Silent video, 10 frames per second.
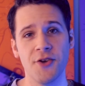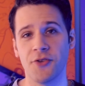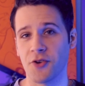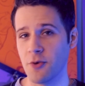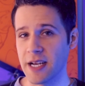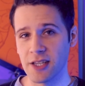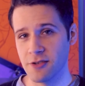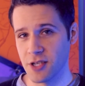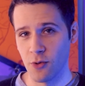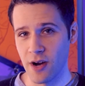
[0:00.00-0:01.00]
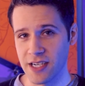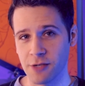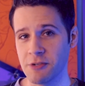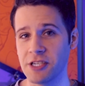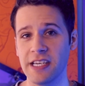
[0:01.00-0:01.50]
throw my clothes in the
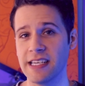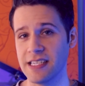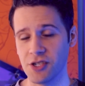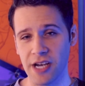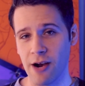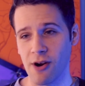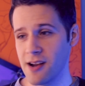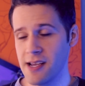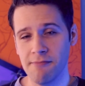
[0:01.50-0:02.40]
washing machine, and shower.